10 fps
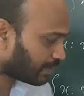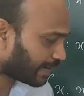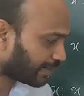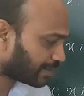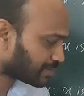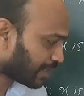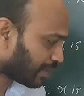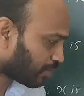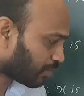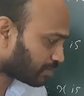Right hand
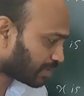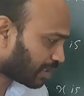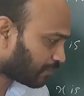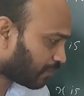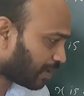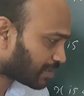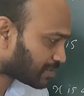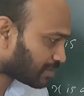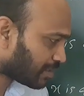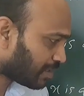side, set of all
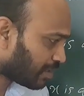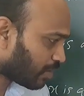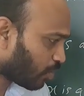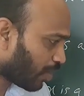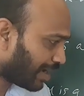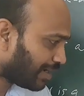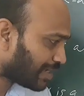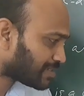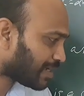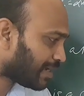x 1
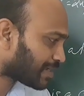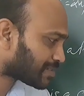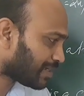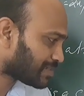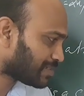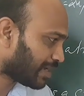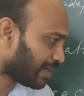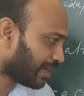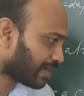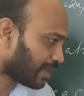less than x less
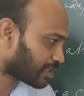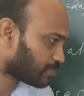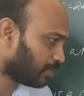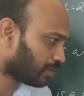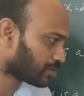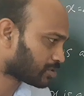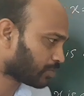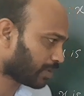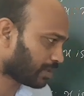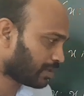than 8, x belongs
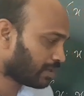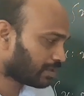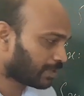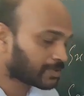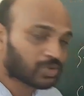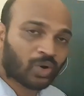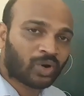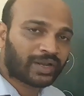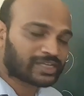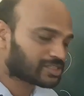to n. Means
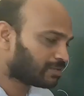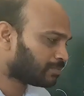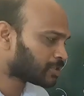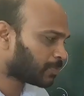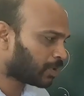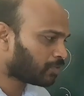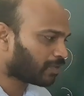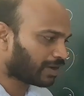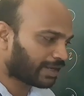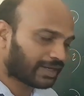all natural numbers between
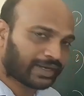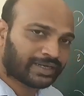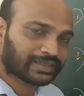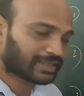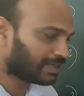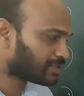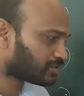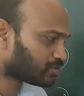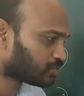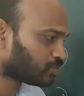1 and 8, that
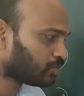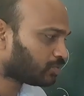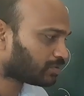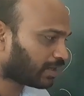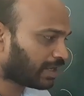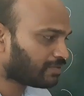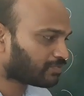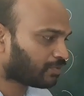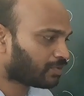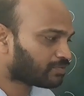is 2, 3,
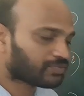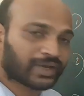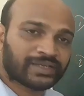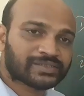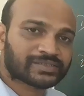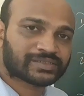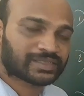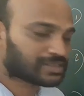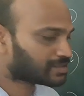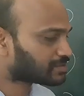4, 5,
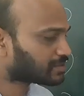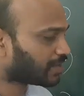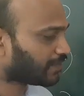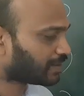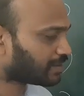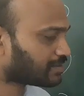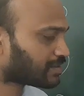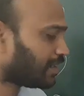6, 7.